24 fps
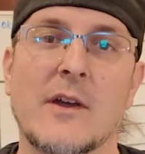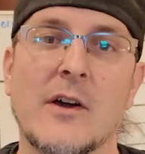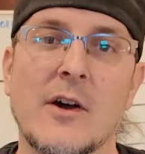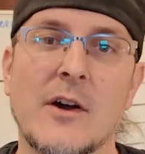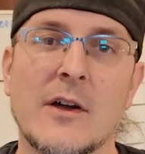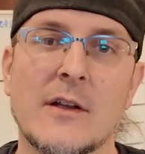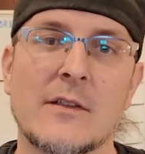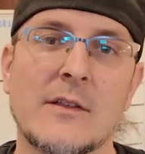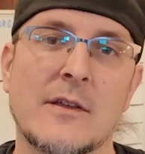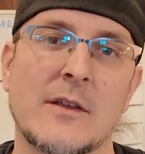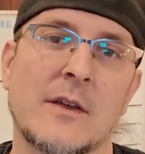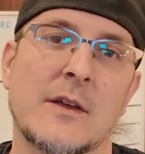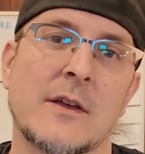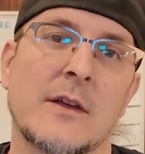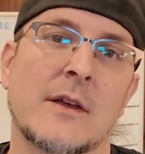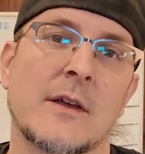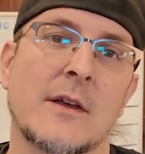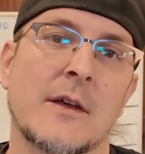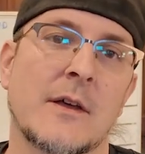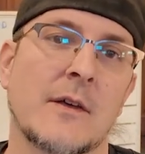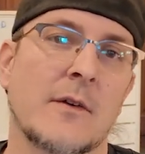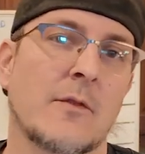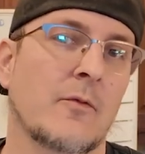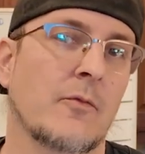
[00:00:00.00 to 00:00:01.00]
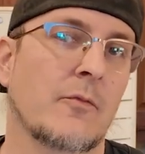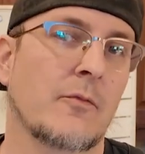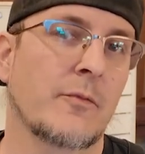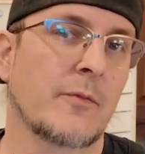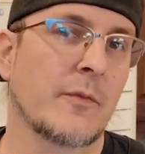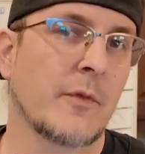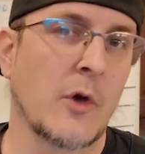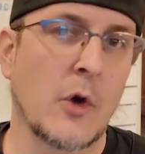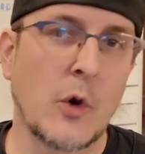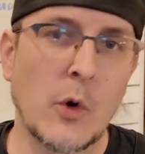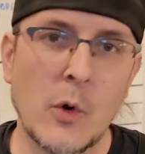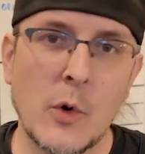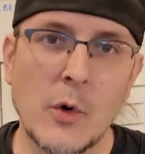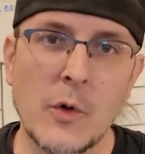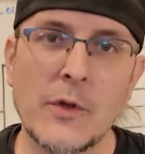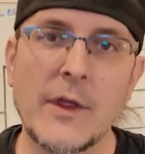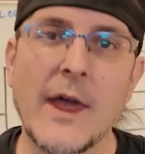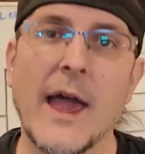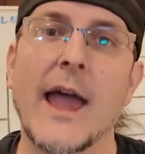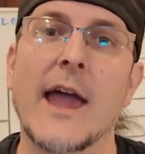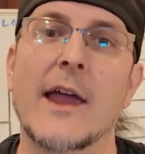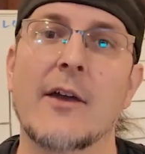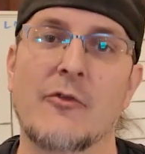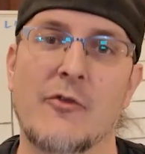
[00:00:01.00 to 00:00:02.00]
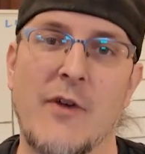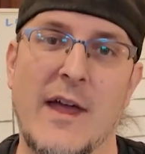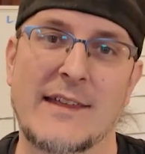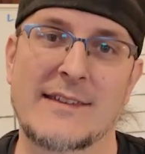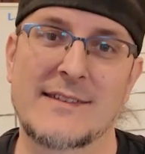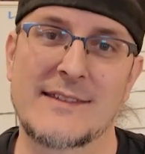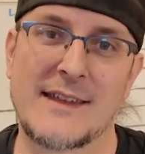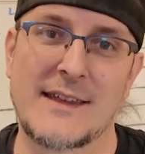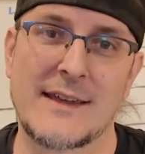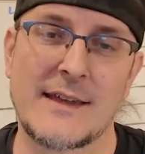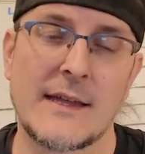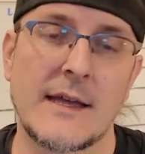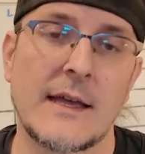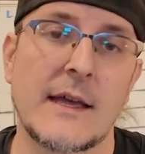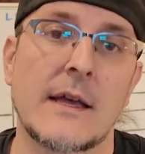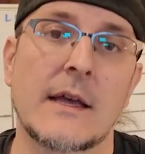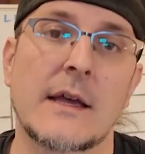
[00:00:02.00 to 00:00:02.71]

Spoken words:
cooked, cooled, and rested.